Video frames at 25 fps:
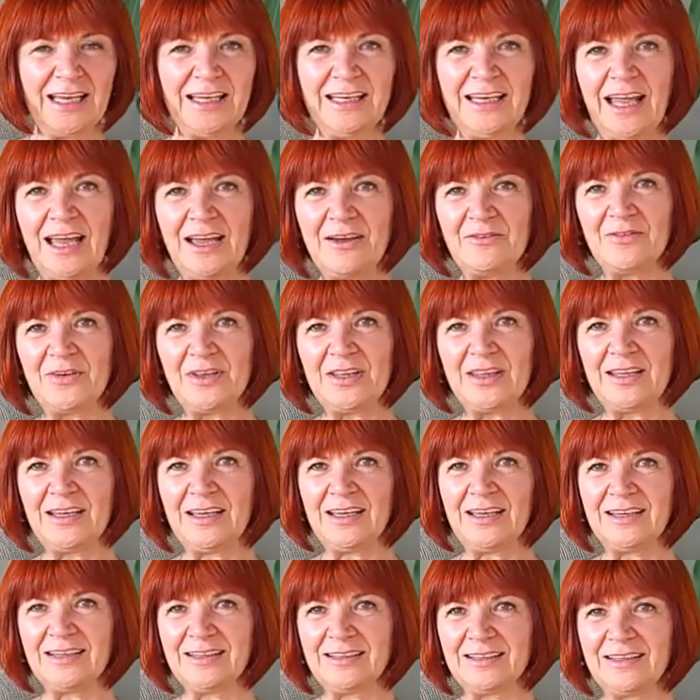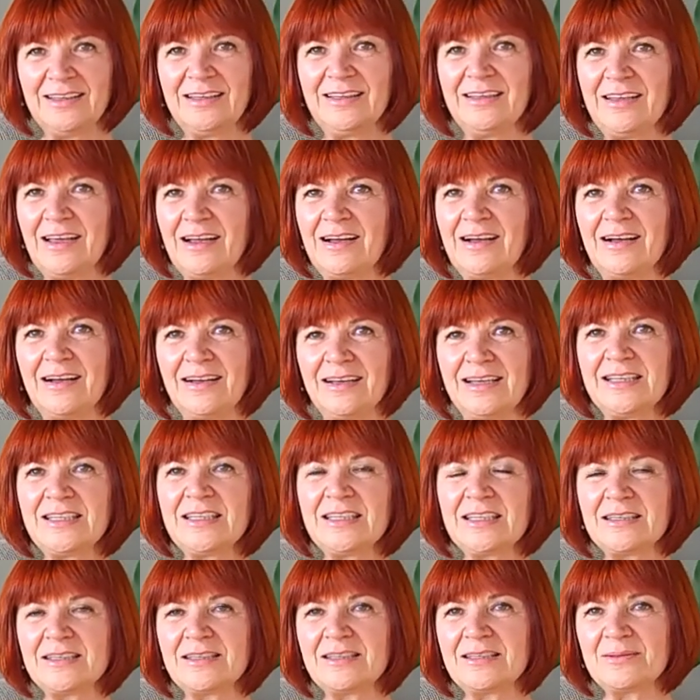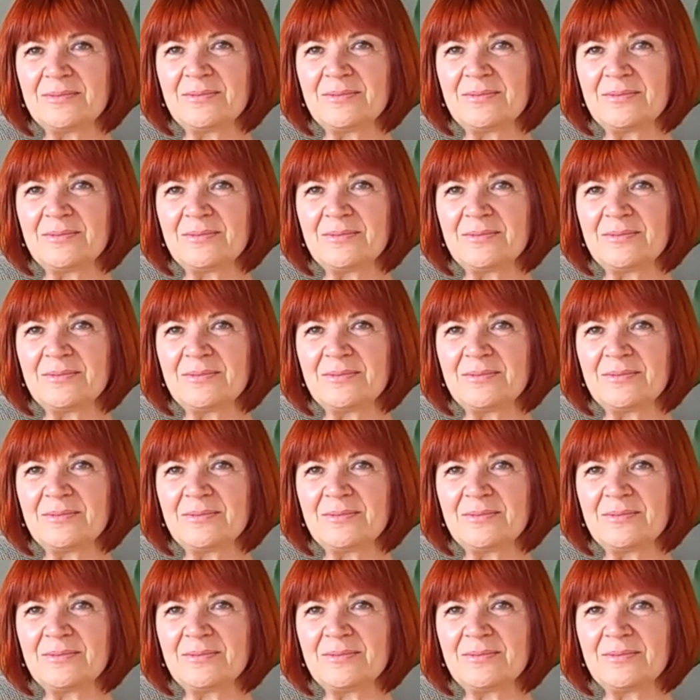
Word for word: Yeah, he's wonderful. Yeah,